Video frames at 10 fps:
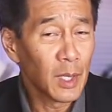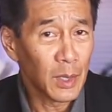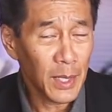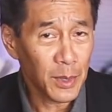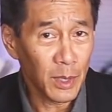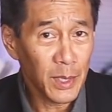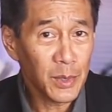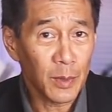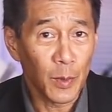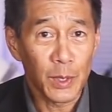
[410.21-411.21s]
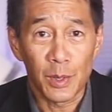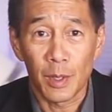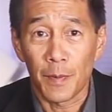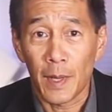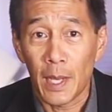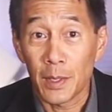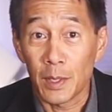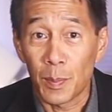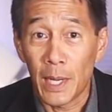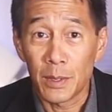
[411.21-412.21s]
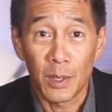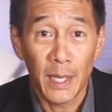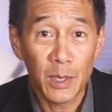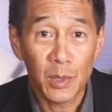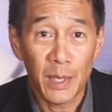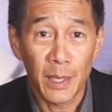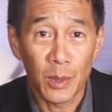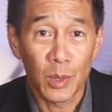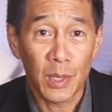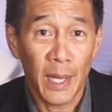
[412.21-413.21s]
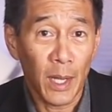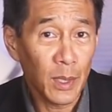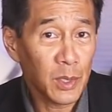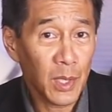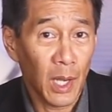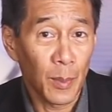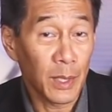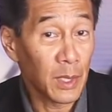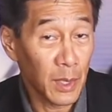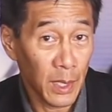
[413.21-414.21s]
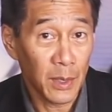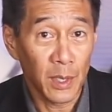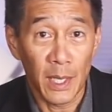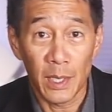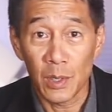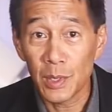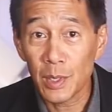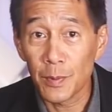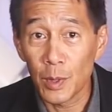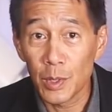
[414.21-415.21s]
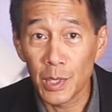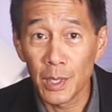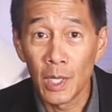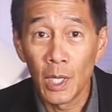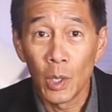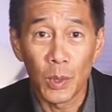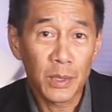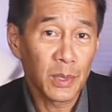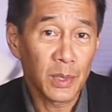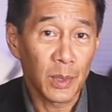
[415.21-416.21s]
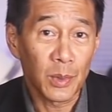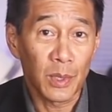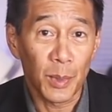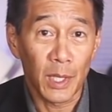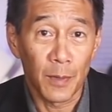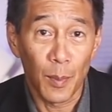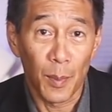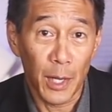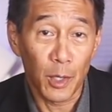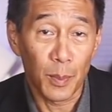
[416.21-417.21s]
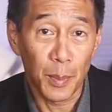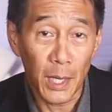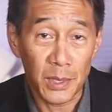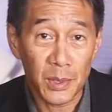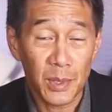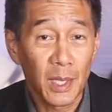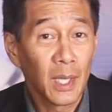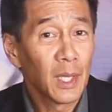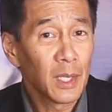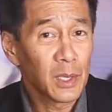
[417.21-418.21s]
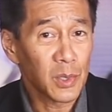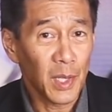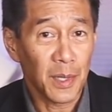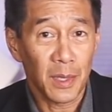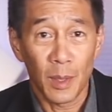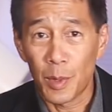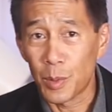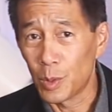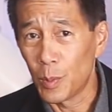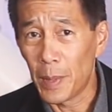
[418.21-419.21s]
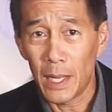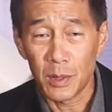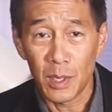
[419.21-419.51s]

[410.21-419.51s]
not the least of which is the fact that by today's standards, Halley's Comet in the 1986 version was considered something of a minor bust. Seeing them through bad